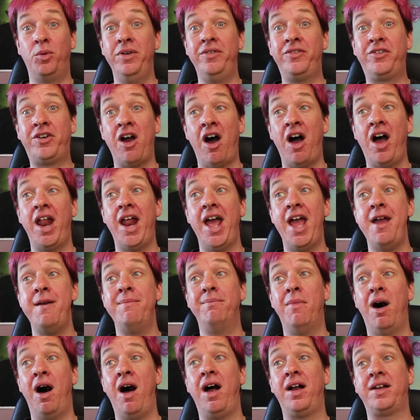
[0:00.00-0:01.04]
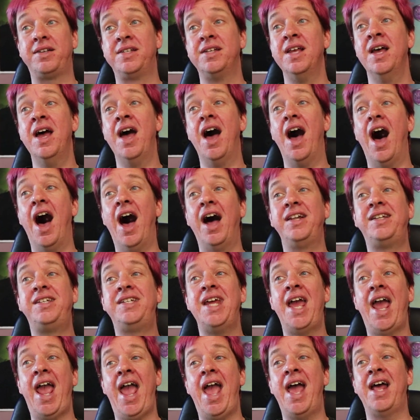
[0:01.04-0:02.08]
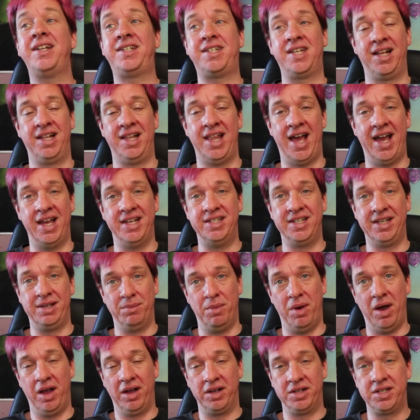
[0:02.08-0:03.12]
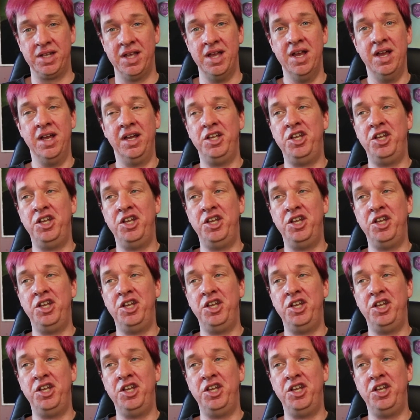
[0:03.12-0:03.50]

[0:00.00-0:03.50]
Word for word: We've got a Mox, a tantalizing Mox.